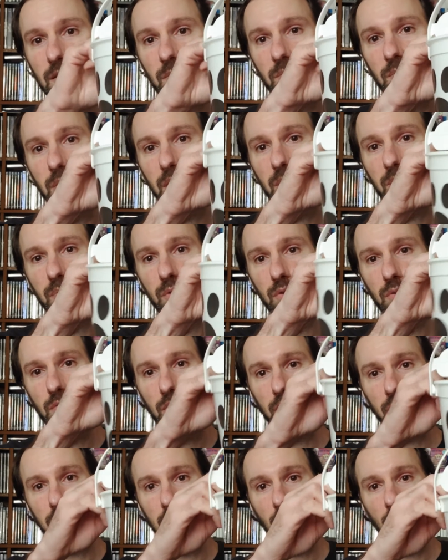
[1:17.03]
McBoo,
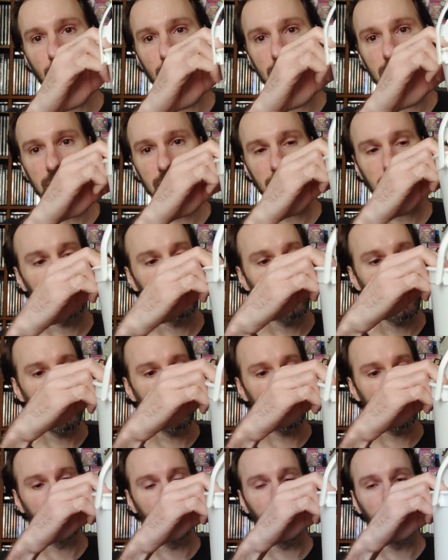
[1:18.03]
the ghost, and it
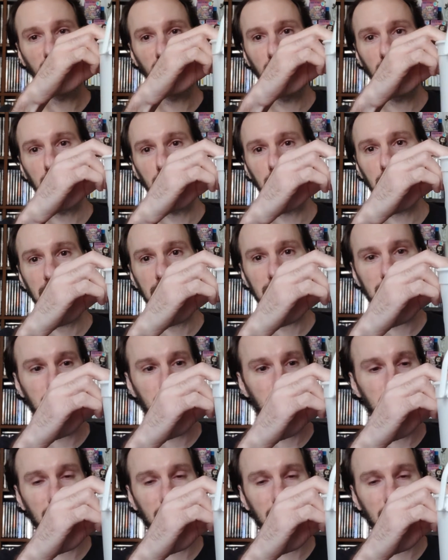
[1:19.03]
has multiple faces.